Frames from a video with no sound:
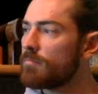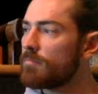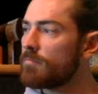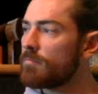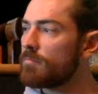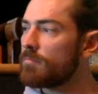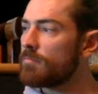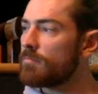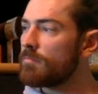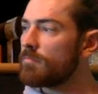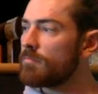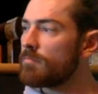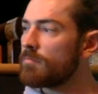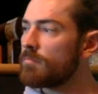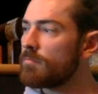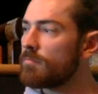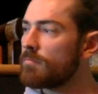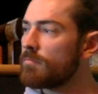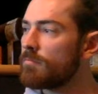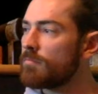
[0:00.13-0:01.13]

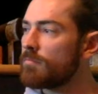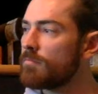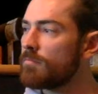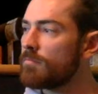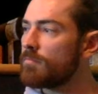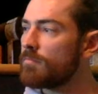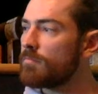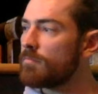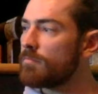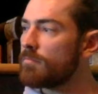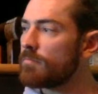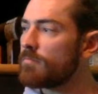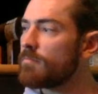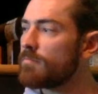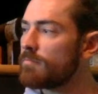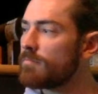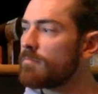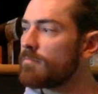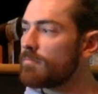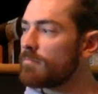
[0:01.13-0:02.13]

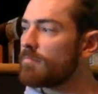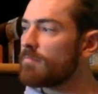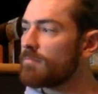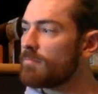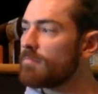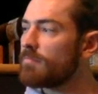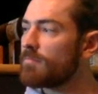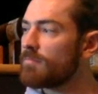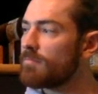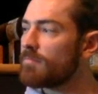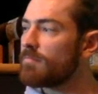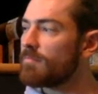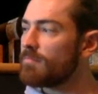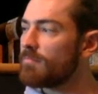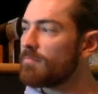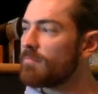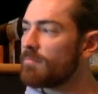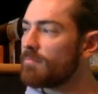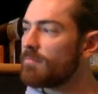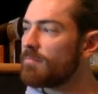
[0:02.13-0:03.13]

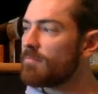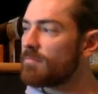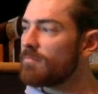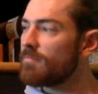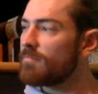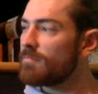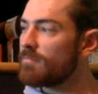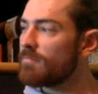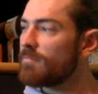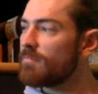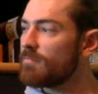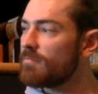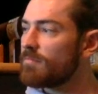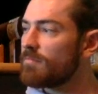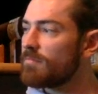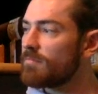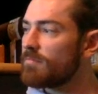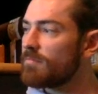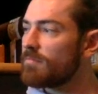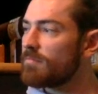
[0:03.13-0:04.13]

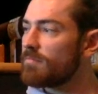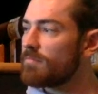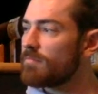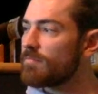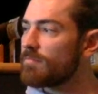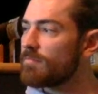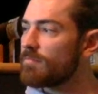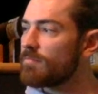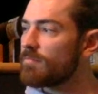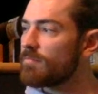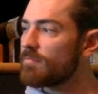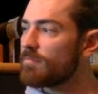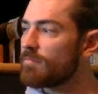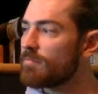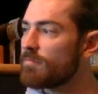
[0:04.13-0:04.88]
No words are spoken by the person on screen.